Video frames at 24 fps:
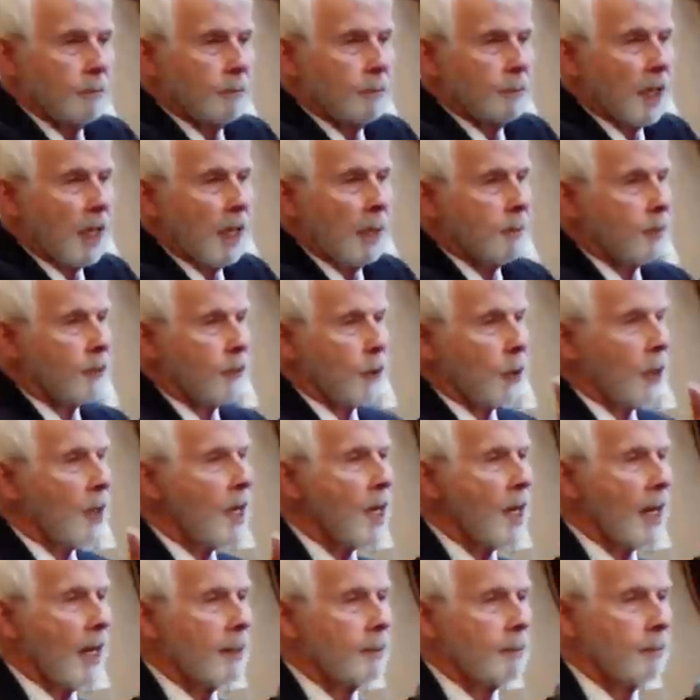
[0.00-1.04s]
names for
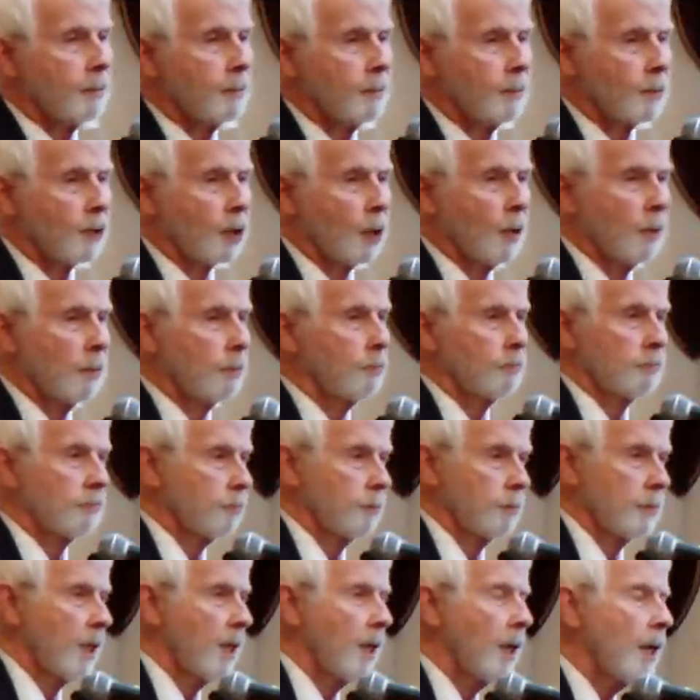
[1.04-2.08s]
God. So,
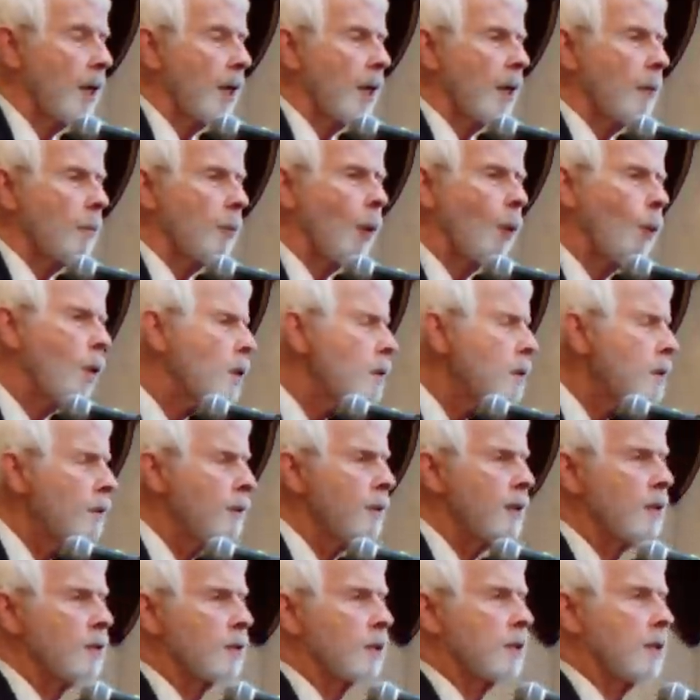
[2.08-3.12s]
but one of the
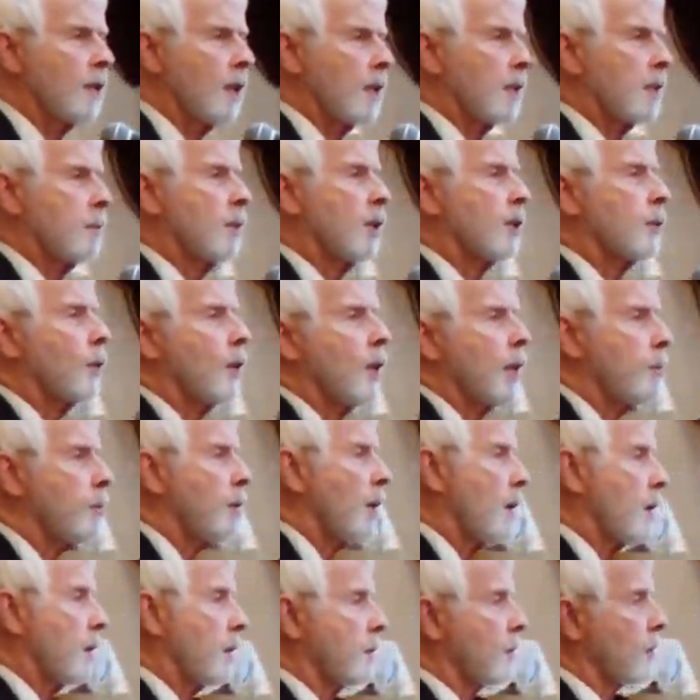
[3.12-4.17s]
things the documentary
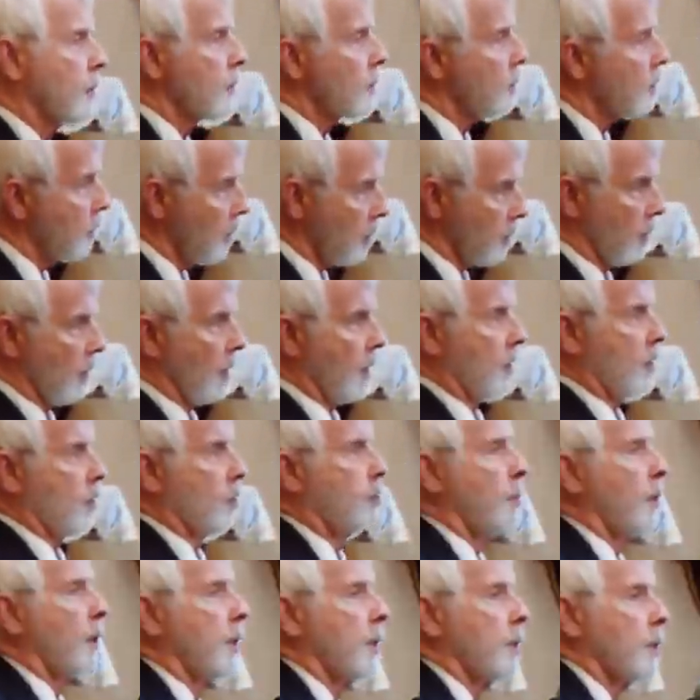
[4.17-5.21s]
hypothesis does not
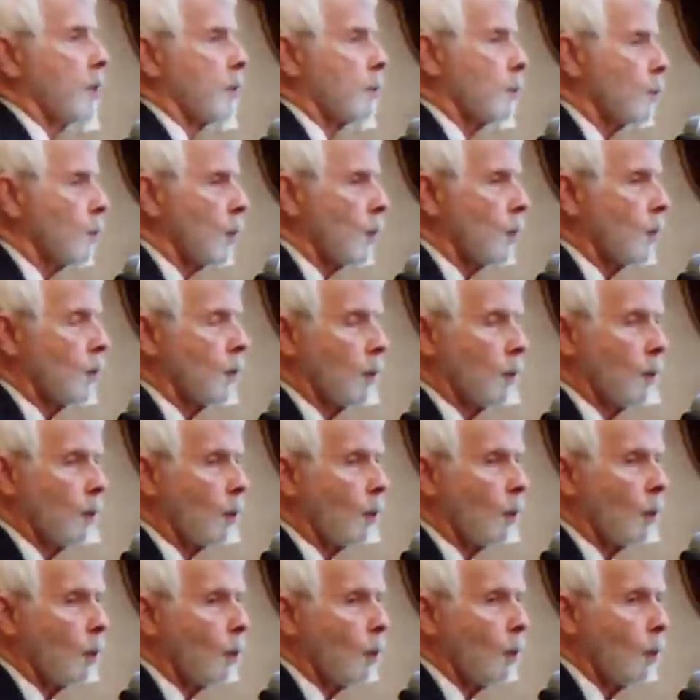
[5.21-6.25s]
explain is well,
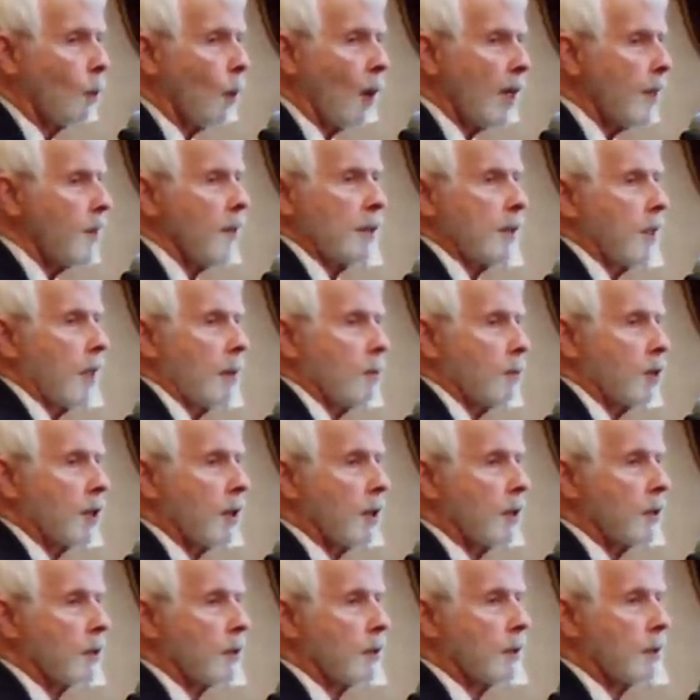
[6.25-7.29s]
why the name
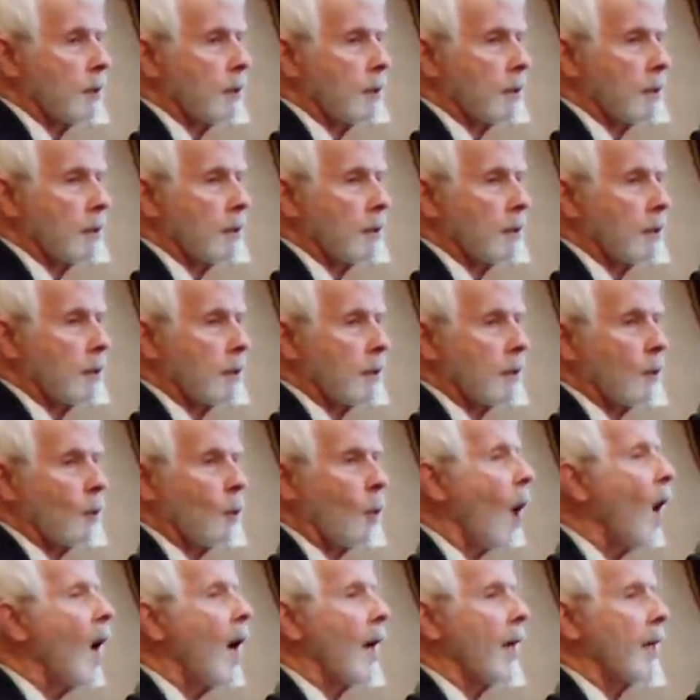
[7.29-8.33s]
change?
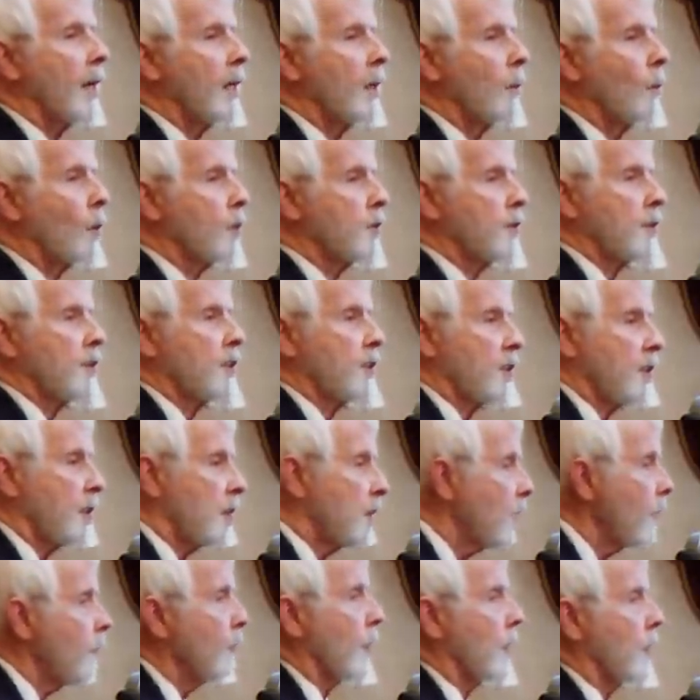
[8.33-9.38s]
Why? What's the
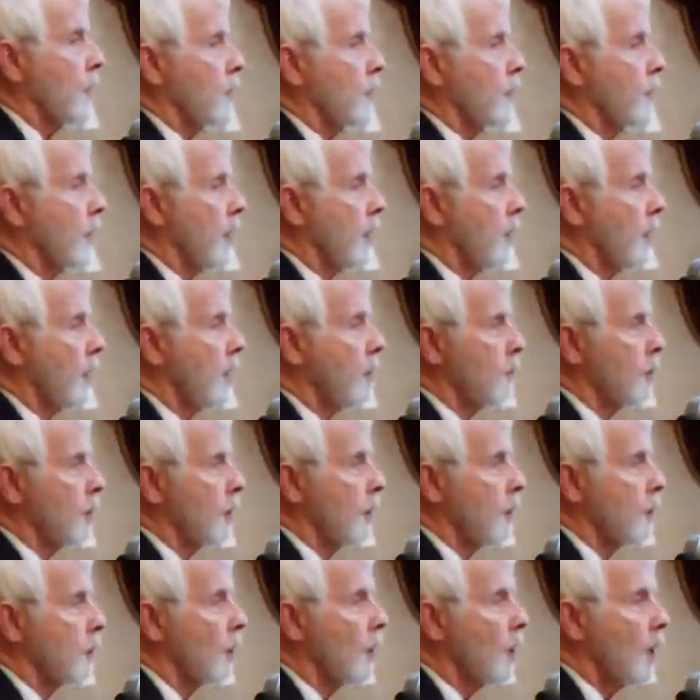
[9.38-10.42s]
significance of that name
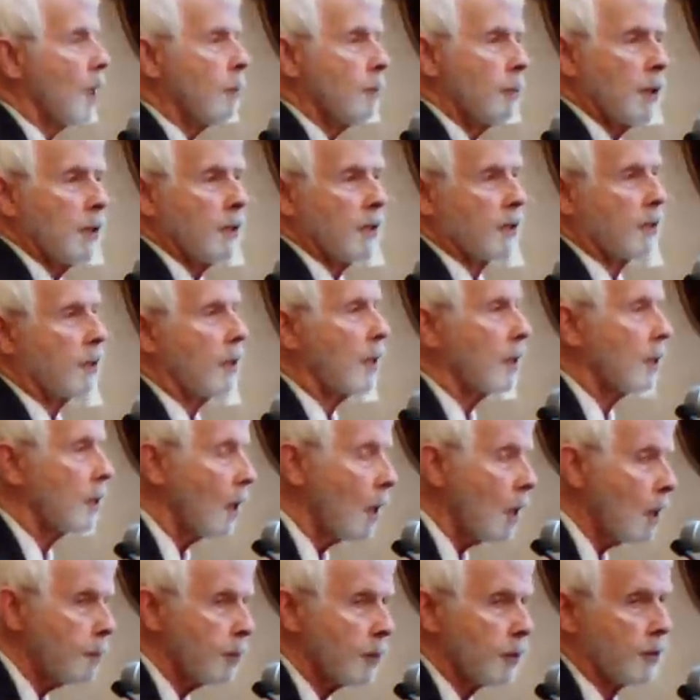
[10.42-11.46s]
change? But you see, in
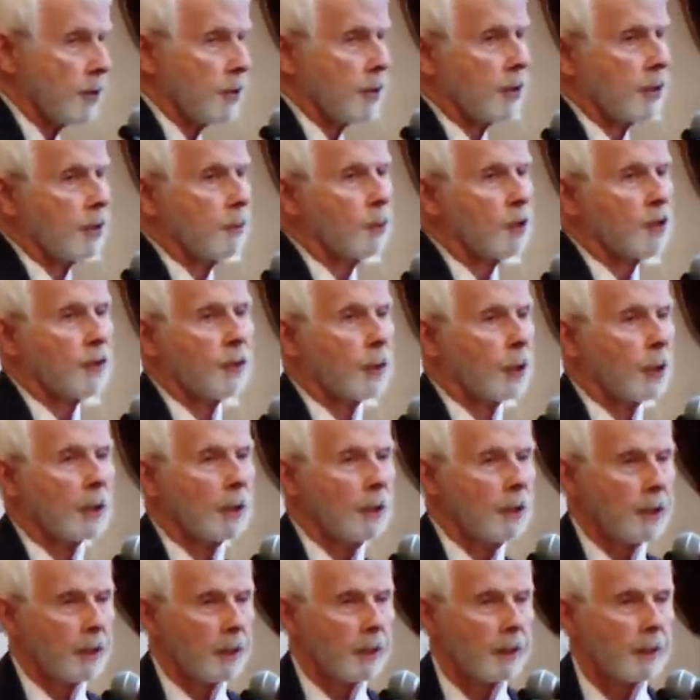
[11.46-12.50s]
our position, it's very
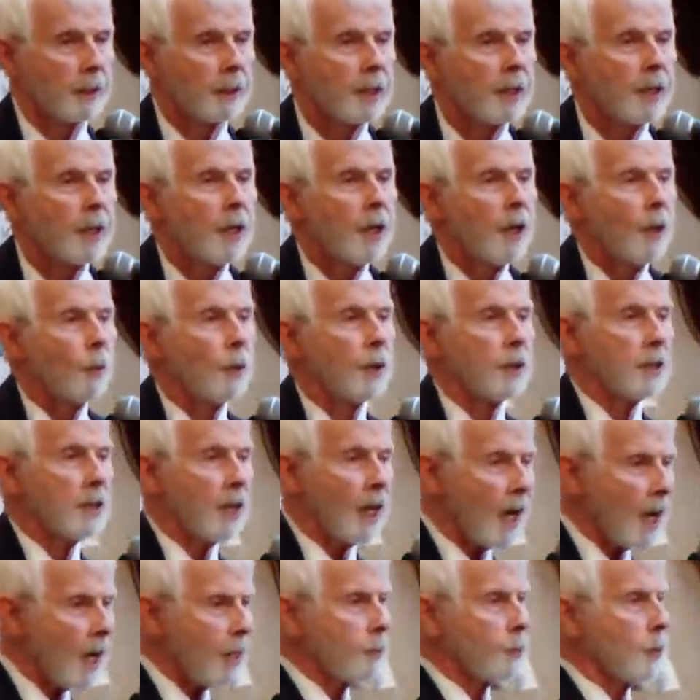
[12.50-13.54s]
clear. When
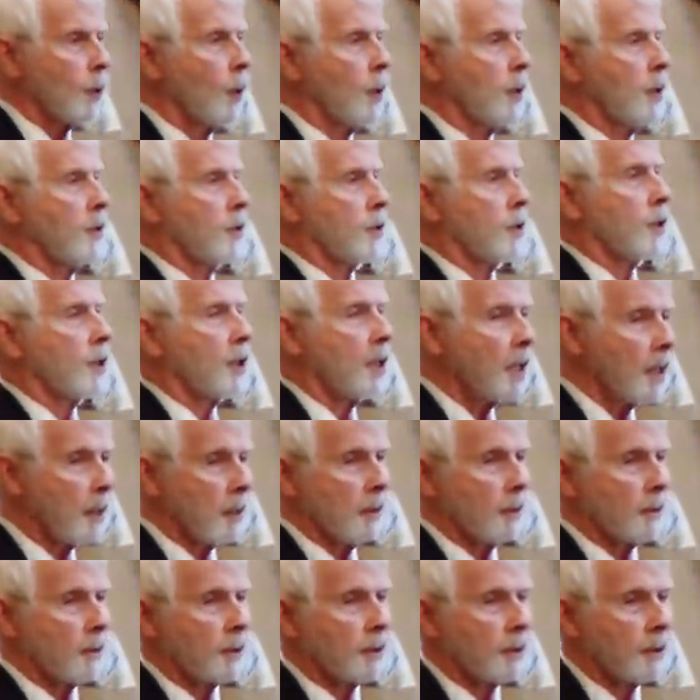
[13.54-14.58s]
God wrote his
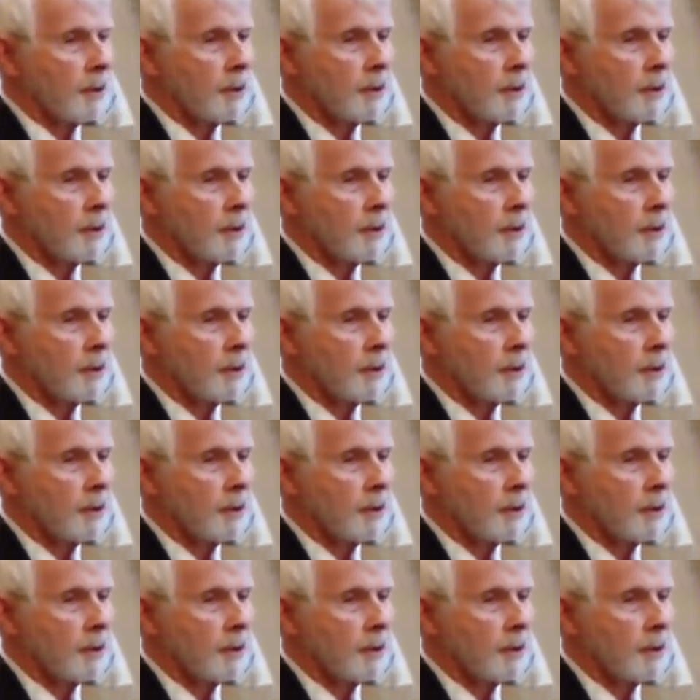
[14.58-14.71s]
account,